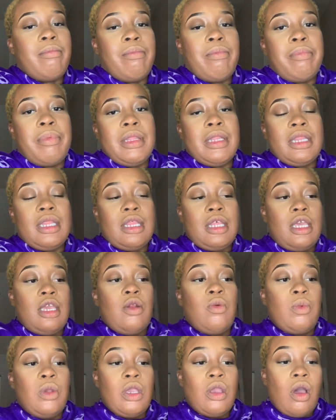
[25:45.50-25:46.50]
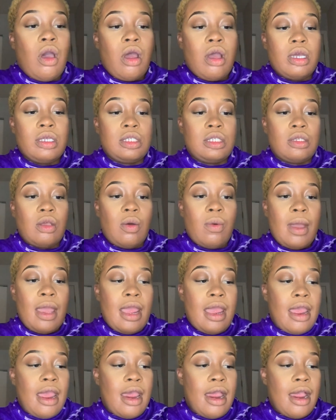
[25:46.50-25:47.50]
But then we also
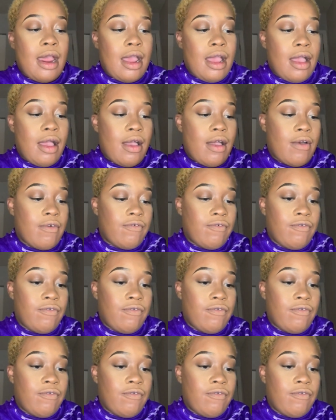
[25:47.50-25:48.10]
have